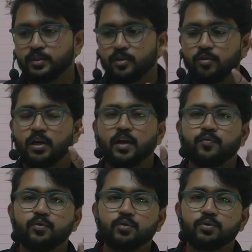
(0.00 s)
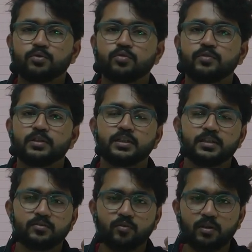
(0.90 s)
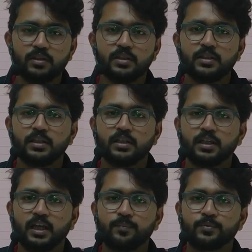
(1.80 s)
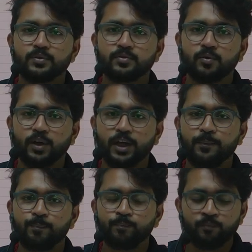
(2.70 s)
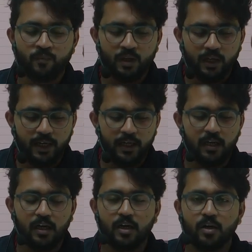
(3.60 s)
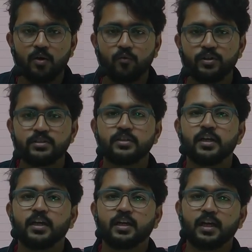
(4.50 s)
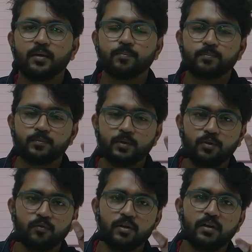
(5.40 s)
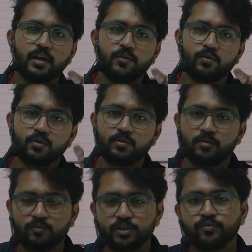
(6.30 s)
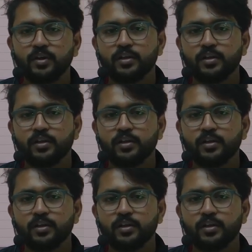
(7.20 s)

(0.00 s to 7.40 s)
you have to go through with this, what are the data types, okay, and which data type you will write for which field.